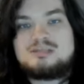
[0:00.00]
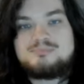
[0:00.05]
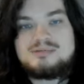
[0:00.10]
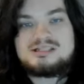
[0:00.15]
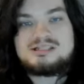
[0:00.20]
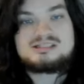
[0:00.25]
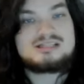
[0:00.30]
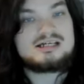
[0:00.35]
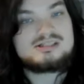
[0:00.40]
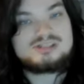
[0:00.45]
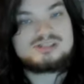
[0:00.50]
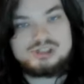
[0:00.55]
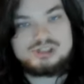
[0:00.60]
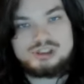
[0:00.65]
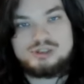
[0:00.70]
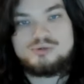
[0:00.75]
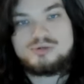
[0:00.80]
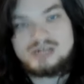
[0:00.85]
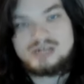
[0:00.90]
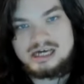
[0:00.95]
be sent to
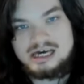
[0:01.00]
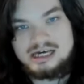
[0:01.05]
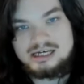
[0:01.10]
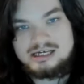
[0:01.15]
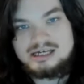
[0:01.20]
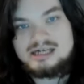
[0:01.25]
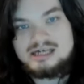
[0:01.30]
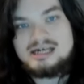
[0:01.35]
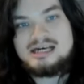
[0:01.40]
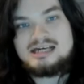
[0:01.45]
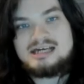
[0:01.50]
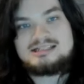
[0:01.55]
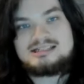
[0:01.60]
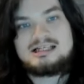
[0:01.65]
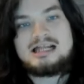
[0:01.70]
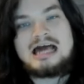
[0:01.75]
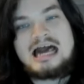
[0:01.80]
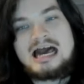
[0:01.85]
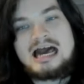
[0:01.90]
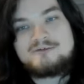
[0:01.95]
the UK
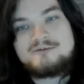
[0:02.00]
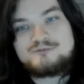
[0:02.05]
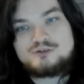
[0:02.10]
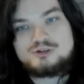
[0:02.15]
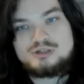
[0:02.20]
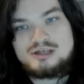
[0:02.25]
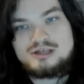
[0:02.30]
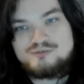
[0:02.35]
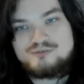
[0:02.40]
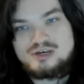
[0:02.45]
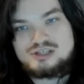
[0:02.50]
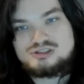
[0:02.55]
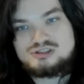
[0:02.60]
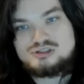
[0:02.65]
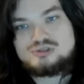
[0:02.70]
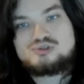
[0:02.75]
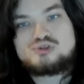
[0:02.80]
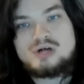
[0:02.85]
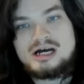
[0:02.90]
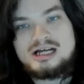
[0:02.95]
until after they face a
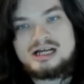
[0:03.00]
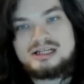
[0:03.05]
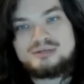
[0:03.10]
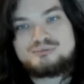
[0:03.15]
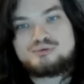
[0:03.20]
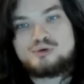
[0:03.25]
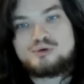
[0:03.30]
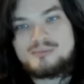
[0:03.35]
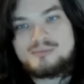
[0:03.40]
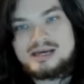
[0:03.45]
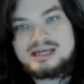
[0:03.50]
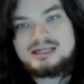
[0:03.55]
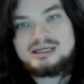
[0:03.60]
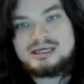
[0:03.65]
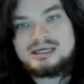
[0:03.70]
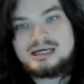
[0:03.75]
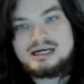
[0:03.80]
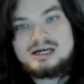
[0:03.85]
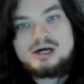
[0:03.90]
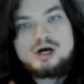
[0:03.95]
trial in
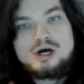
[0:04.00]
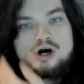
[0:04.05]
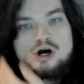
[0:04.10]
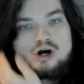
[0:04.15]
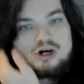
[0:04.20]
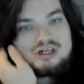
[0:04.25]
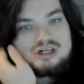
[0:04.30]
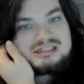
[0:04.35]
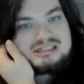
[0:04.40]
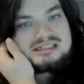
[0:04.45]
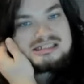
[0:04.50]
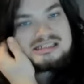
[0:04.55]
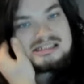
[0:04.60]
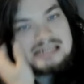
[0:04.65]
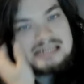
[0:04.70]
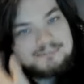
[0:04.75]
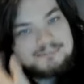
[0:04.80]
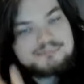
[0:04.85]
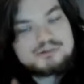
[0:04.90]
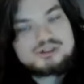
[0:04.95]
Romania on
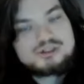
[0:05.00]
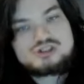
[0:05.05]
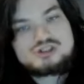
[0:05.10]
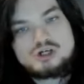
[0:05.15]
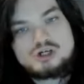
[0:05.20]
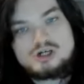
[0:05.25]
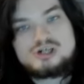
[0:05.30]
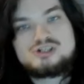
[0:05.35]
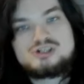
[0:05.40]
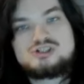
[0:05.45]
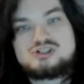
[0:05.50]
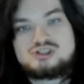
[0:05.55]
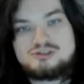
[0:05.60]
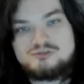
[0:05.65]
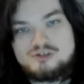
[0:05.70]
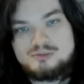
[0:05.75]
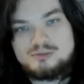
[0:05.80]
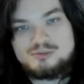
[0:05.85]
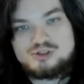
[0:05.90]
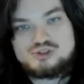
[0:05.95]
separate charges of
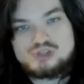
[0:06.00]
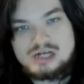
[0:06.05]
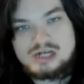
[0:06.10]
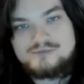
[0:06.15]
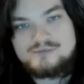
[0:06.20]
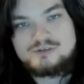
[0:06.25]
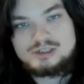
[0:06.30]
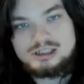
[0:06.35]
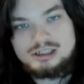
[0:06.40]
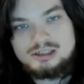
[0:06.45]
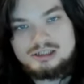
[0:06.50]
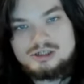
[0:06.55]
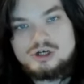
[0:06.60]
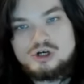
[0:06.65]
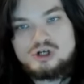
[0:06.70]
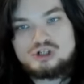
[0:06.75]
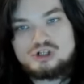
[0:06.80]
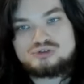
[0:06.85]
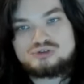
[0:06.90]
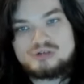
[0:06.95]
human trafficking,
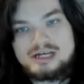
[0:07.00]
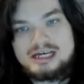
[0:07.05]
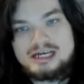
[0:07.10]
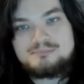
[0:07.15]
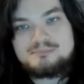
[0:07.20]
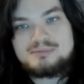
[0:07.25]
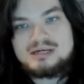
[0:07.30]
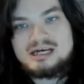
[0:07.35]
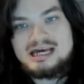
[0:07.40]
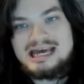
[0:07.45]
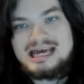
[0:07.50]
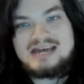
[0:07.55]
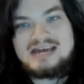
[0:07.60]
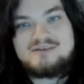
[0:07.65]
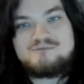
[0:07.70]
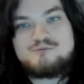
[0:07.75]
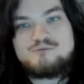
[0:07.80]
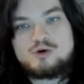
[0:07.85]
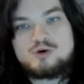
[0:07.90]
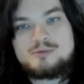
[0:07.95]
rape, and
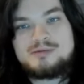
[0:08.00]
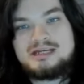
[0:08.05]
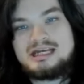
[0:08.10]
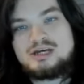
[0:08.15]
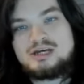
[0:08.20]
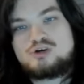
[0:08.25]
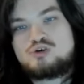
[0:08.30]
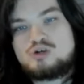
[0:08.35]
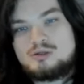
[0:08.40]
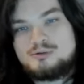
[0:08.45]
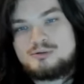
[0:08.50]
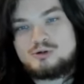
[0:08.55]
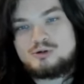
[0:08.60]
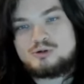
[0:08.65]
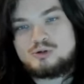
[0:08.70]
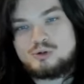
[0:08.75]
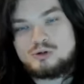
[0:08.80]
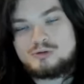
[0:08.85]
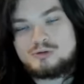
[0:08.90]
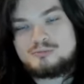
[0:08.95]
forming a criminal
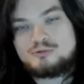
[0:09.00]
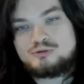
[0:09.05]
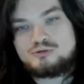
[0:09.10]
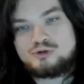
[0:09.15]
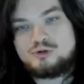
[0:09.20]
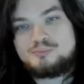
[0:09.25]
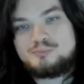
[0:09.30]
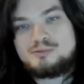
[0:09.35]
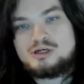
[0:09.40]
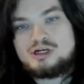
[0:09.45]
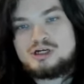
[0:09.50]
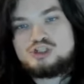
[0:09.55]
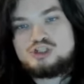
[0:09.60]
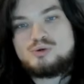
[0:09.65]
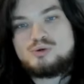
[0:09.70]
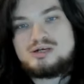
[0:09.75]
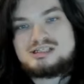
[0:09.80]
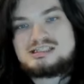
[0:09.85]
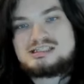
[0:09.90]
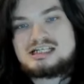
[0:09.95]
group
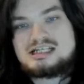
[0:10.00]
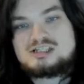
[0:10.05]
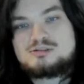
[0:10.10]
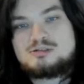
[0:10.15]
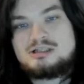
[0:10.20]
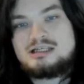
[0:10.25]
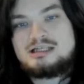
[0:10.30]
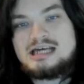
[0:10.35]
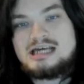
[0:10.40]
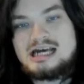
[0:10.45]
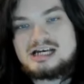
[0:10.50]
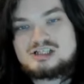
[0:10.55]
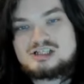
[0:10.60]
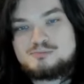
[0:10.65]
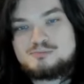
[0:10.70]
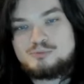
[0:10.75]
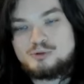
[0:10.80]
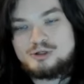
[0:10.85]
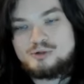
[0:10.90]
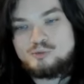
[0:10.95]
to sexually
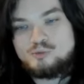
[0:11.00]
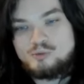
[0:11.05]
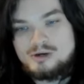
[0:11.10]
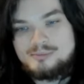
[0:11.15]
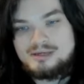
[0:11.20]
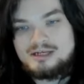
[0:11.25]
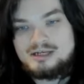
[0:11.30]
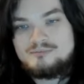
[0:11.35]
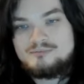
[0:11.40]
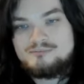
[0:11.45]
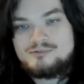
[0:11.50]
exploit women.